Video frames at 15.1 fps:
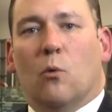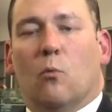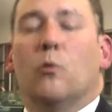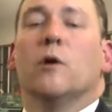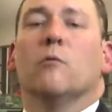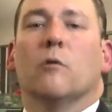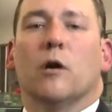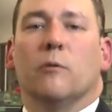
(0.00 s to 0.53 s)

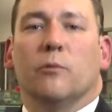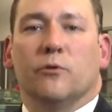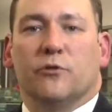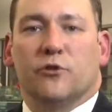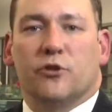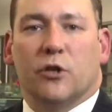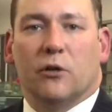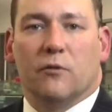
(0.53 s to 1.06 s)
We were able
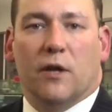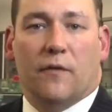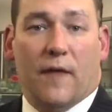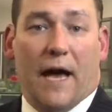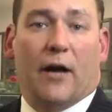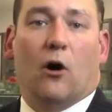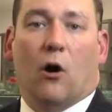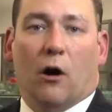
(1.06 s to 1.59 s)
to show that
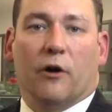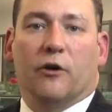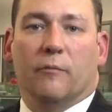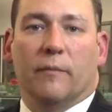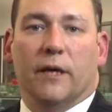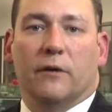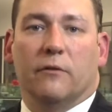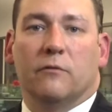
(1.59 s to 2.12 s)
that
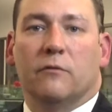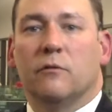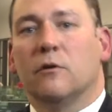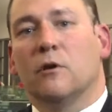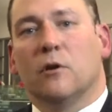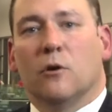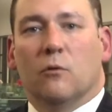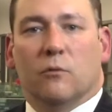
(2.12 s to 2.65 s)
argument
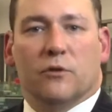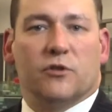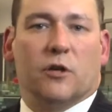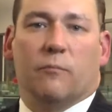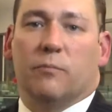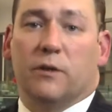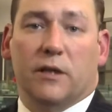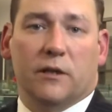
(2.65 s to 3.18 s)
was
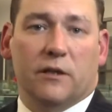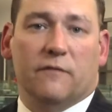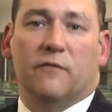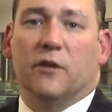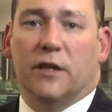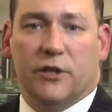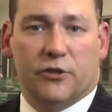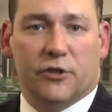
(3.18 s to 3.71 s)
completely
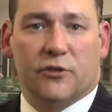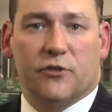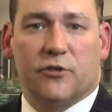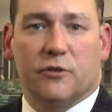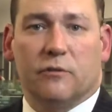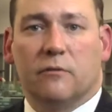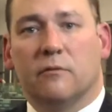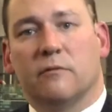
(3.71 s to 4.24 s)

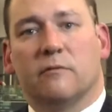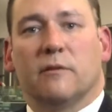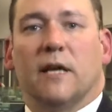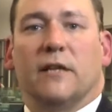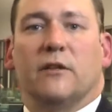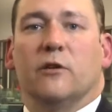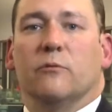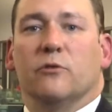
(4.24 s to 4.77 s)
fallacious,
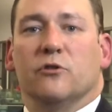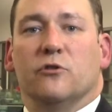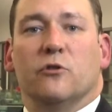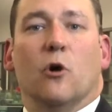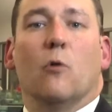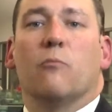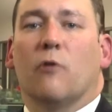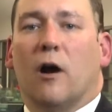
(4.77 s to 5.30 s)
that there was
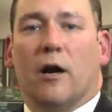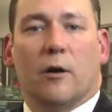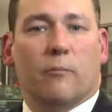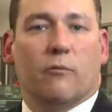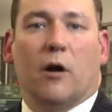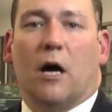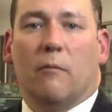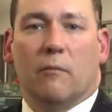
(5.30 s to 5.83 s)
no prior
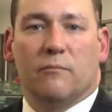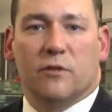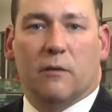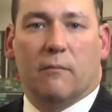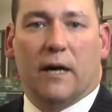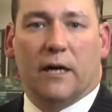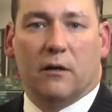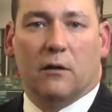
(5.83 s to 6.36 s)
problems
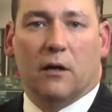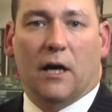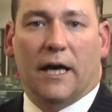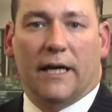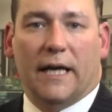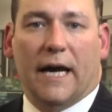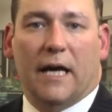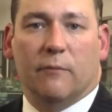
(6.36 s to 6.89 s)
that my
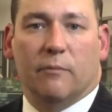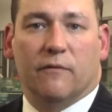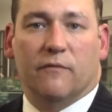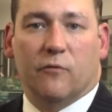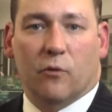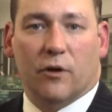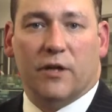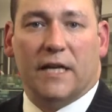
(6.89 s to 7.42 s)
client had
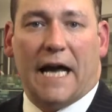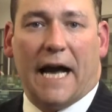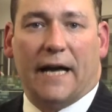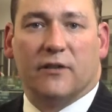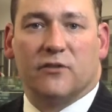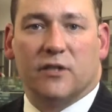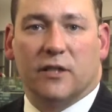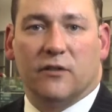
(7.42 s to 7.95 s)
before the
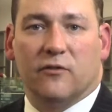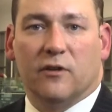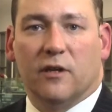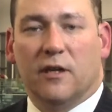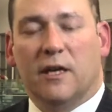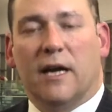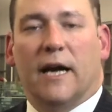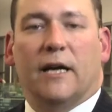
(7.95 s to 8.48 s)
accident,
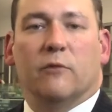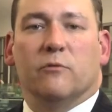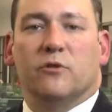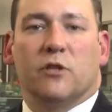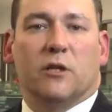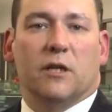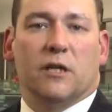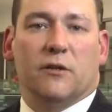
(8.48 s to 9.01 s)
and it was
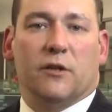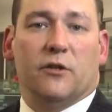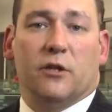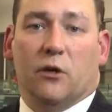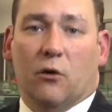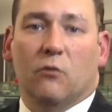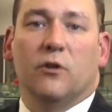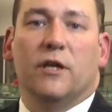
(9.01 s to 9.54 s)
clear that
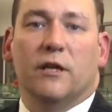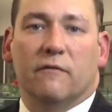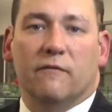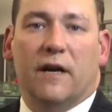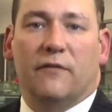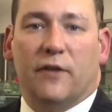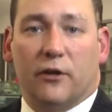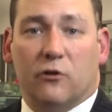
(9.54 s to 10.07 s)
the only
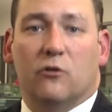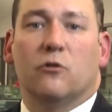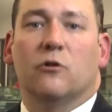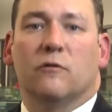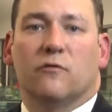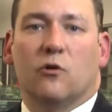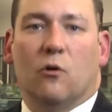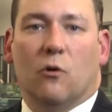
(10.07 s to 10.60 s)
event that could
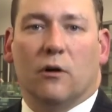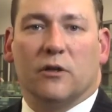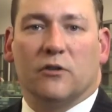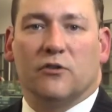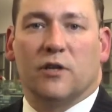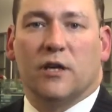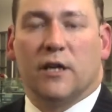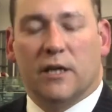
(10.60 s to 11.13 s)
have
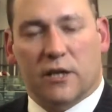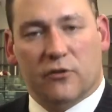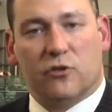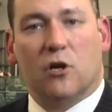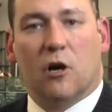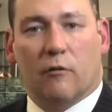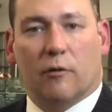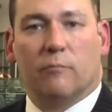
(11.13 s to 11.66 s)
caused his
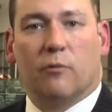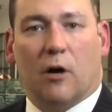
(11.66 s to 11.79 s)
current